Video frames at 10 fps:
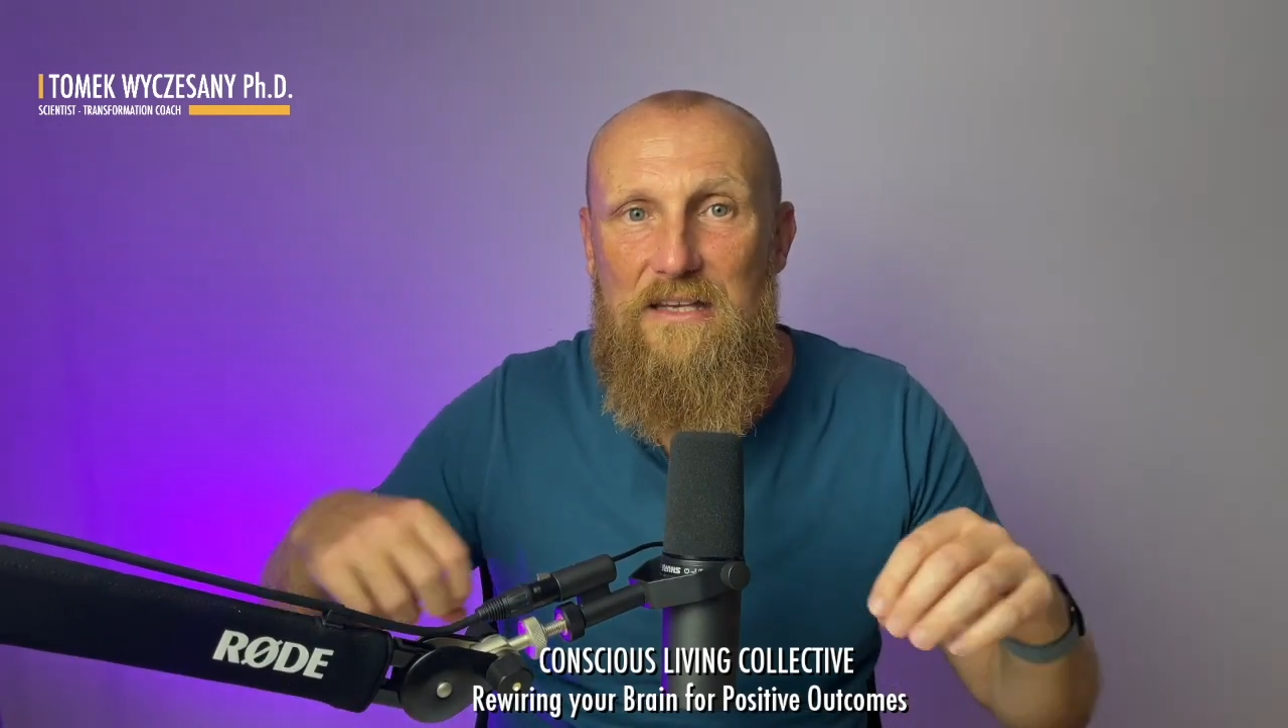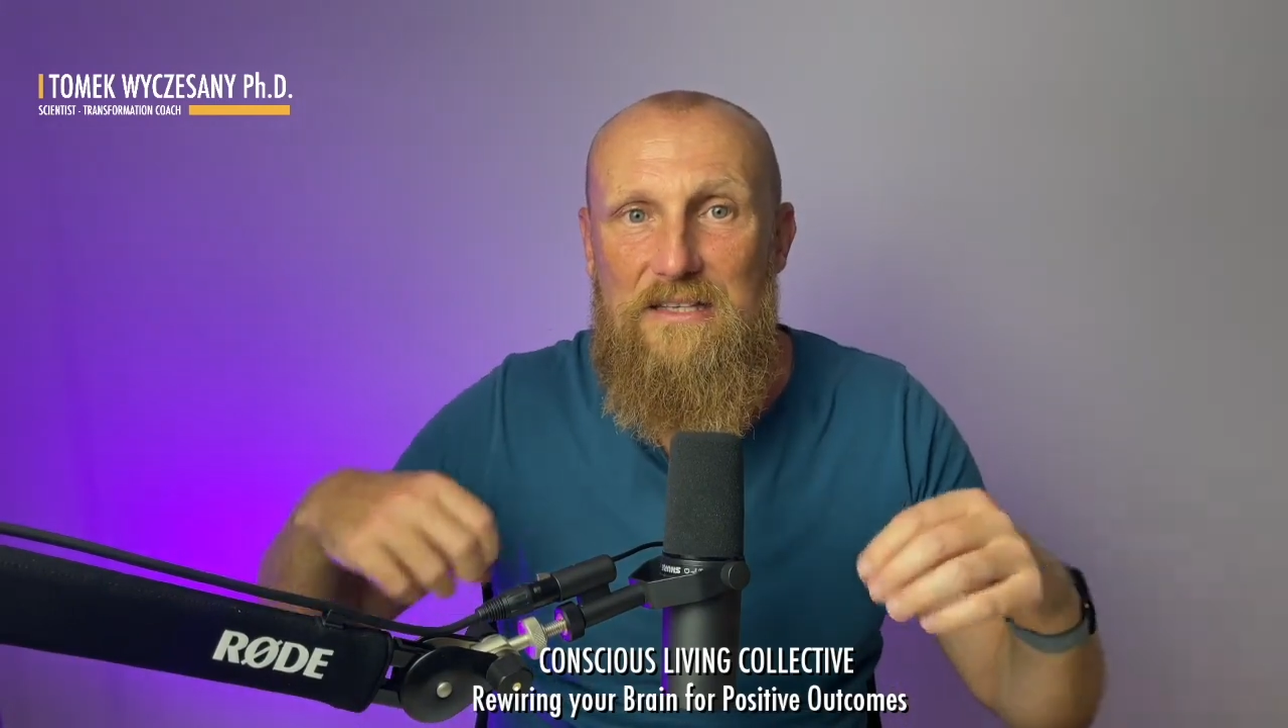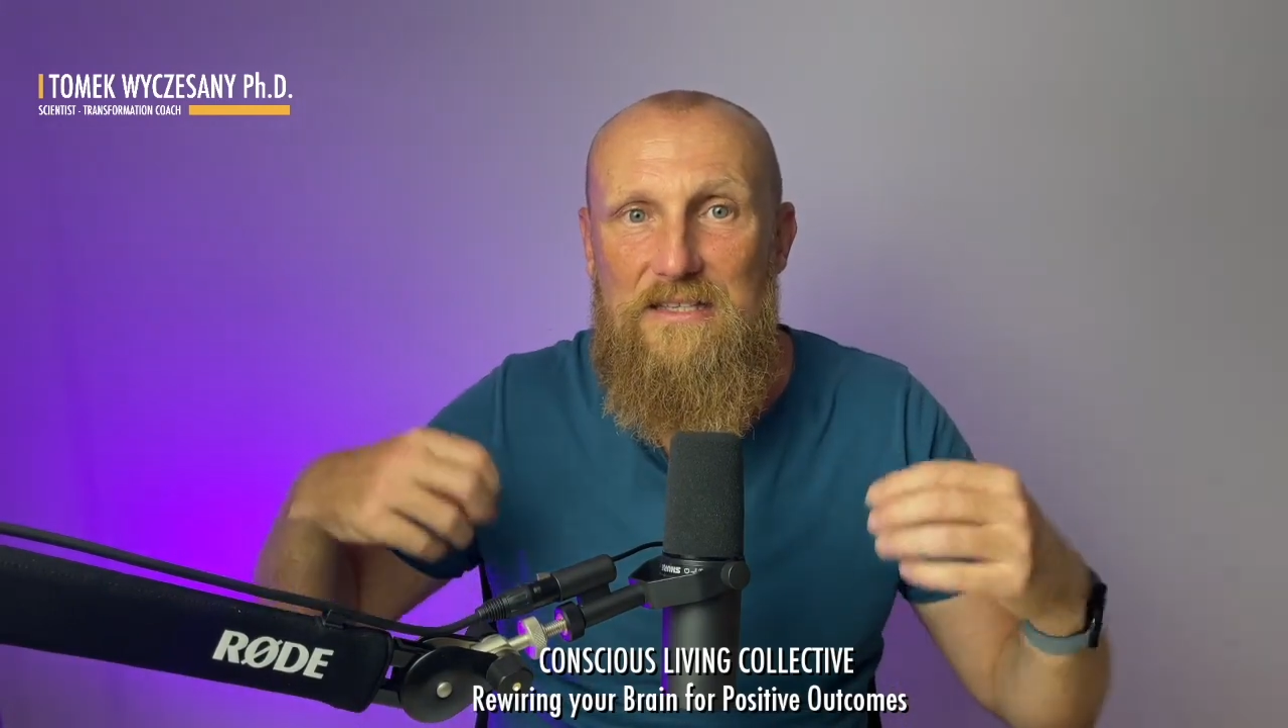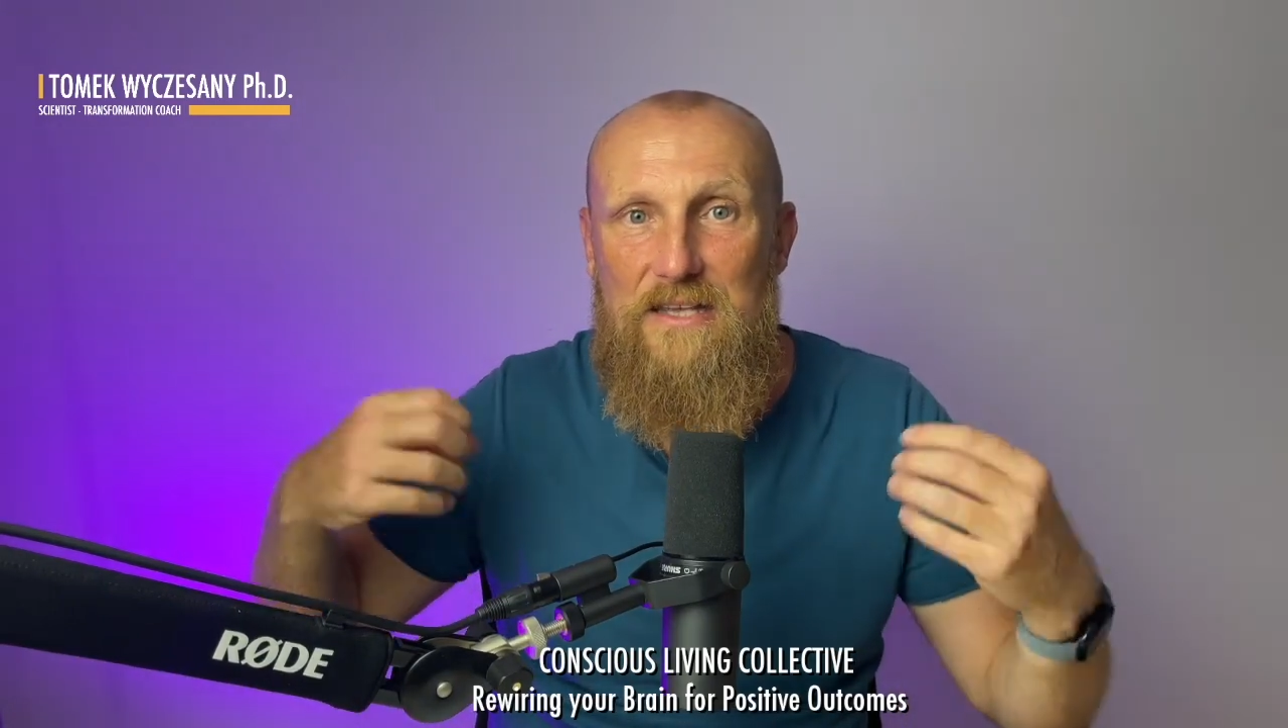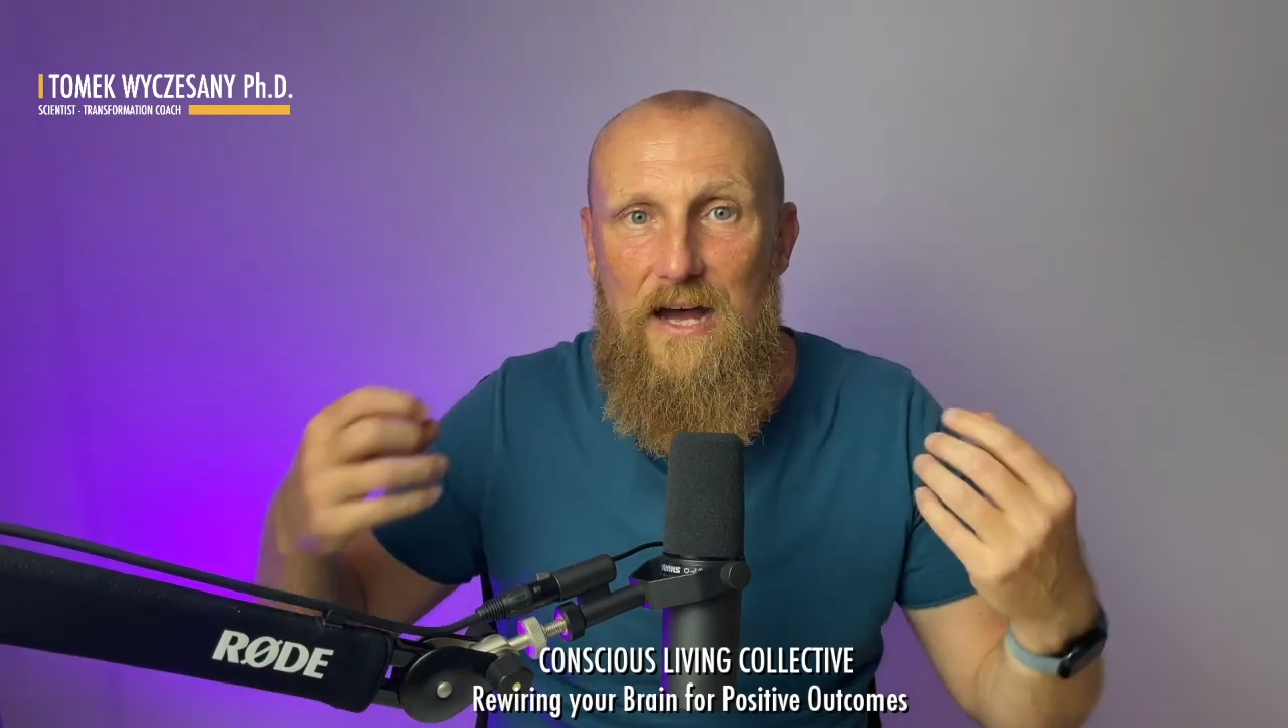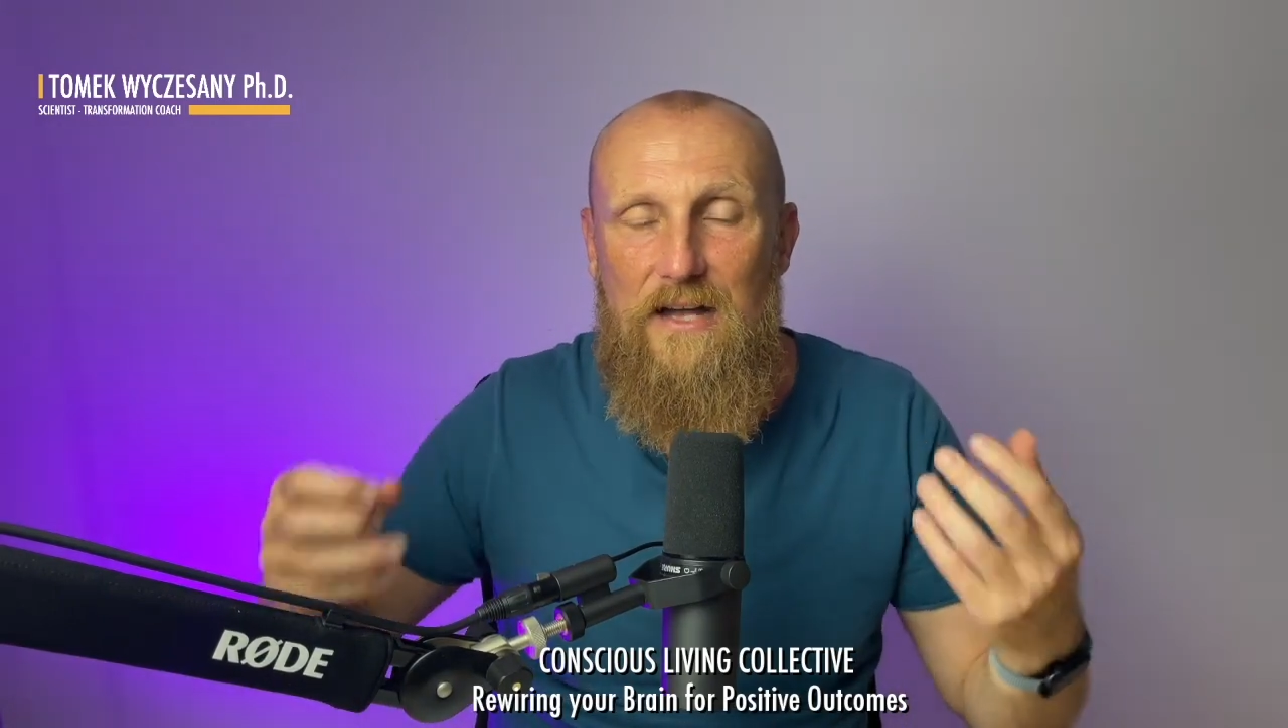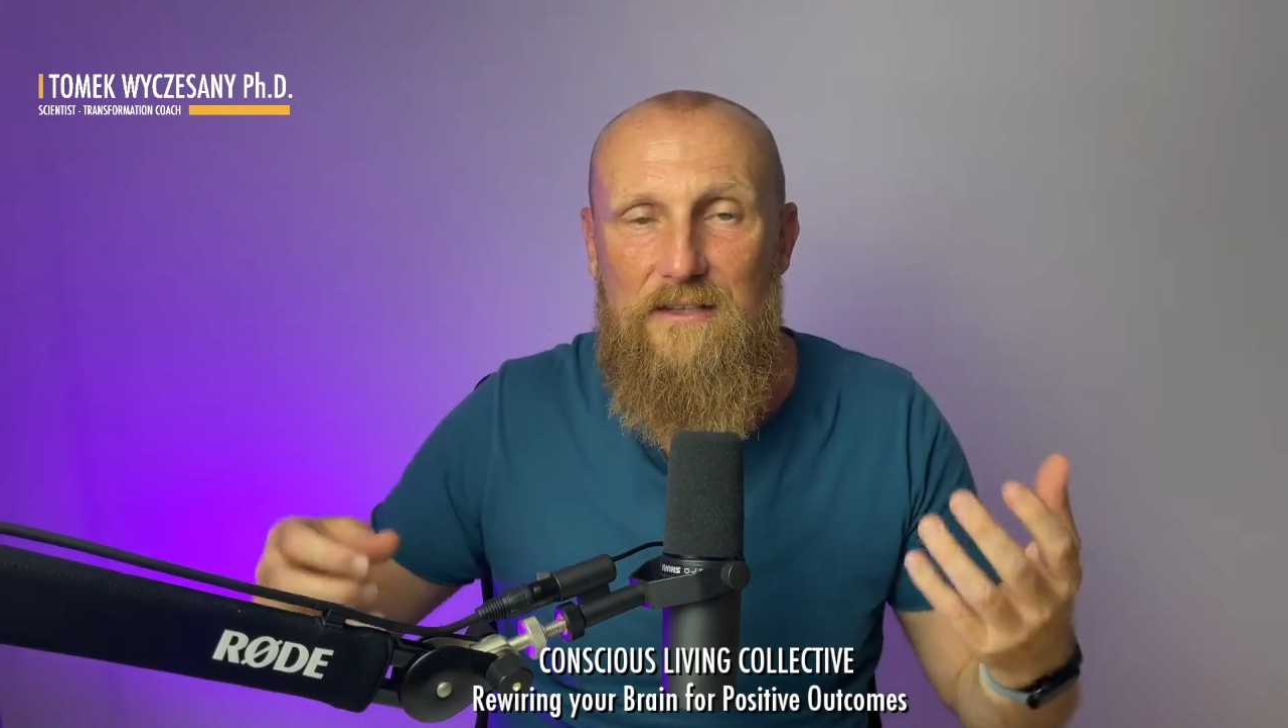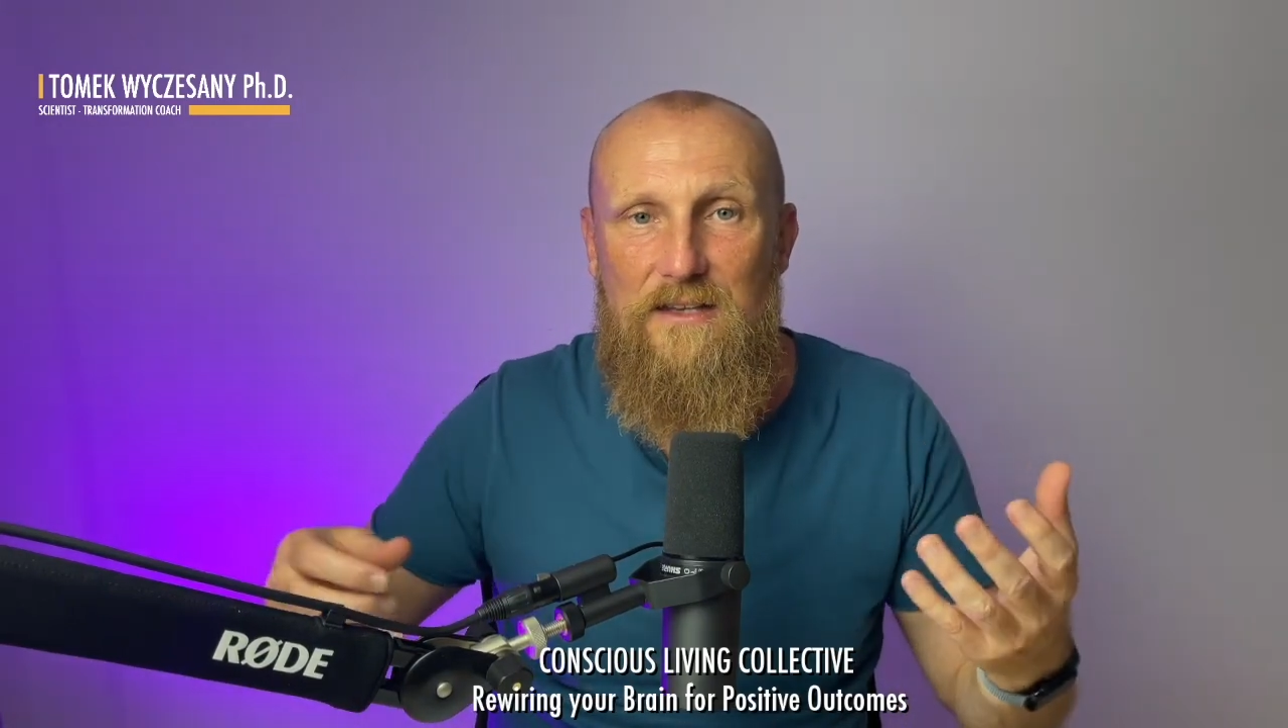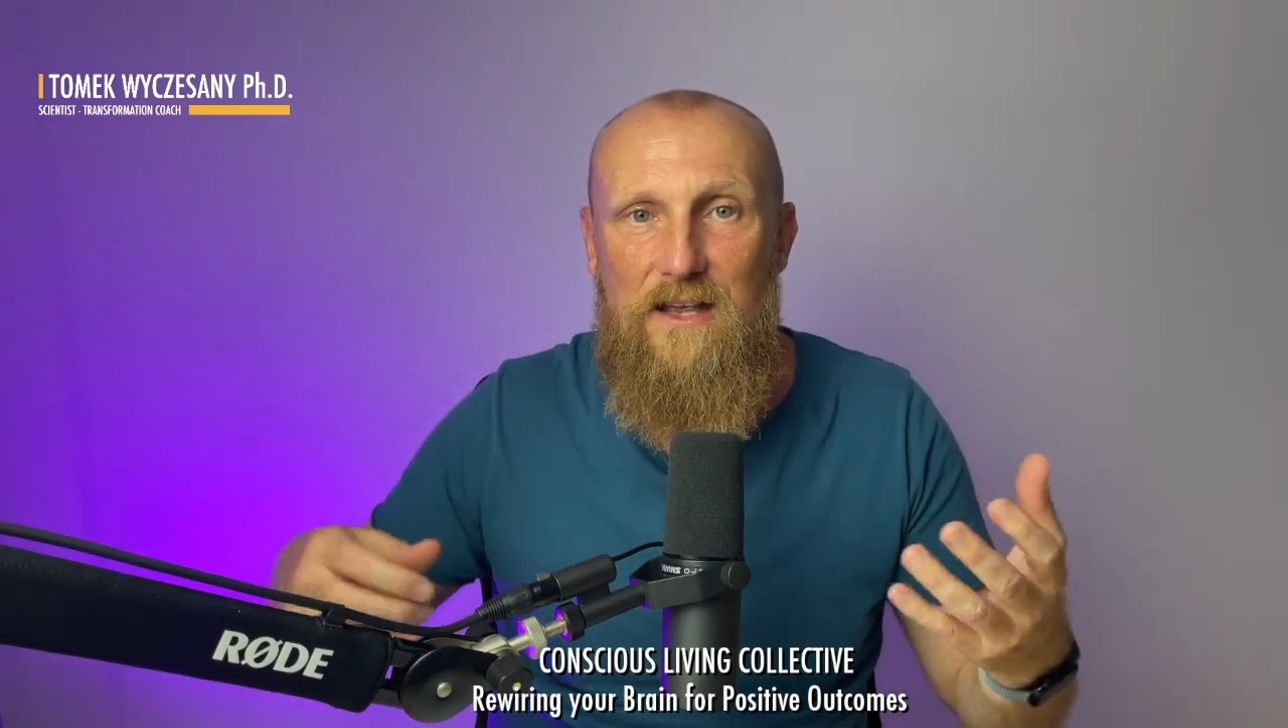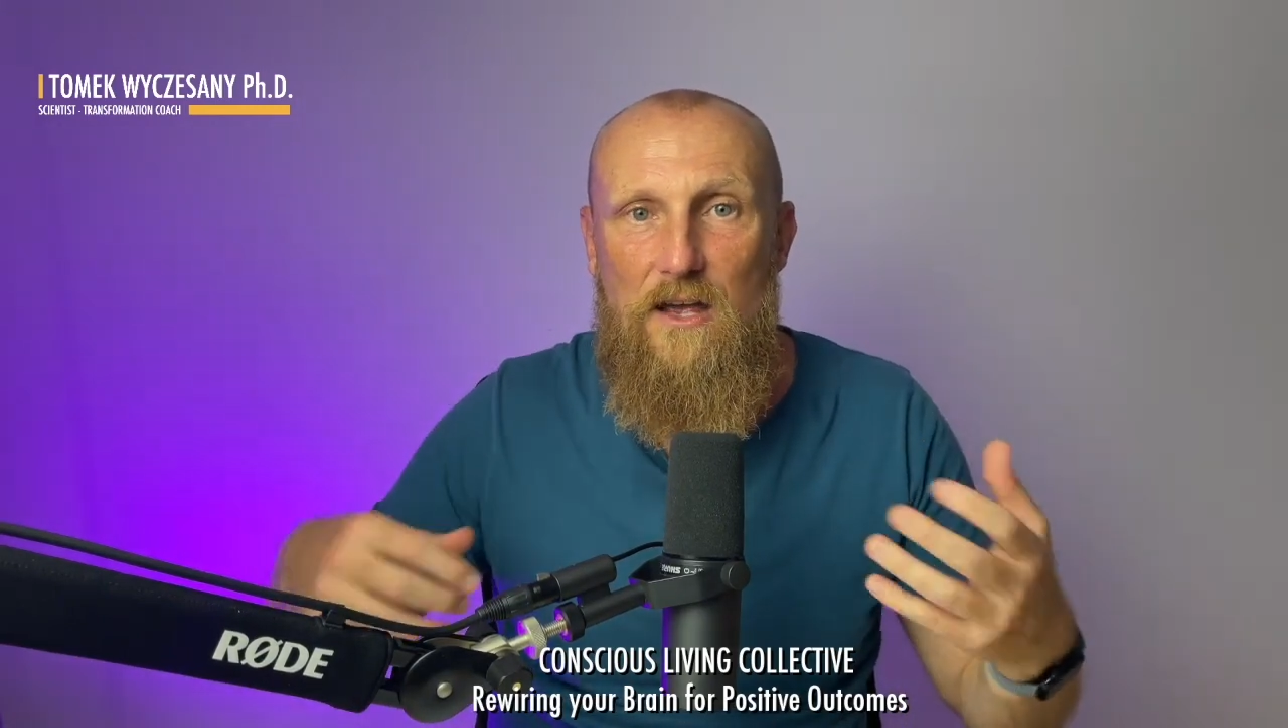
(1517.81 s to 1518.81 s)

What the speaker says: start